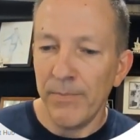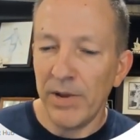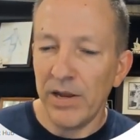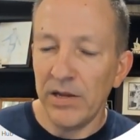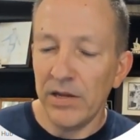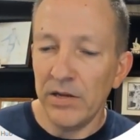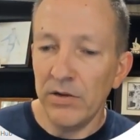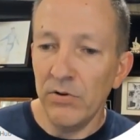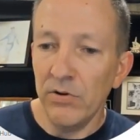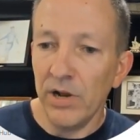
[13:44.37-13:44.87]
I'm
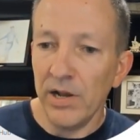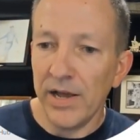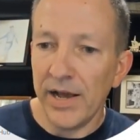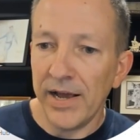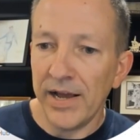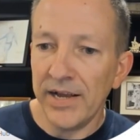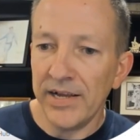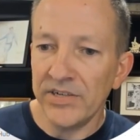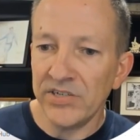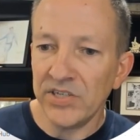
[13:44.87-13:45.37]
going to
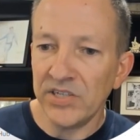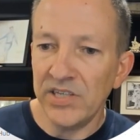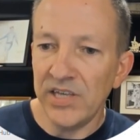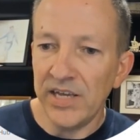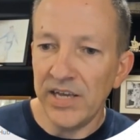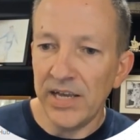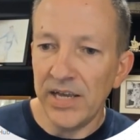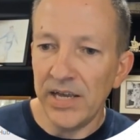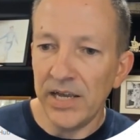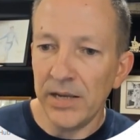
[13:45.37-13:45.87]
utilize
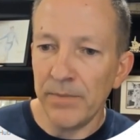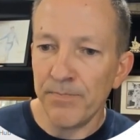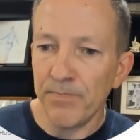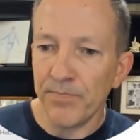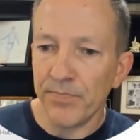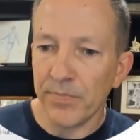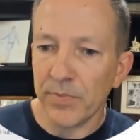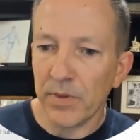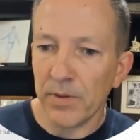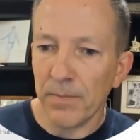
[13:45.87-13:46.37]
the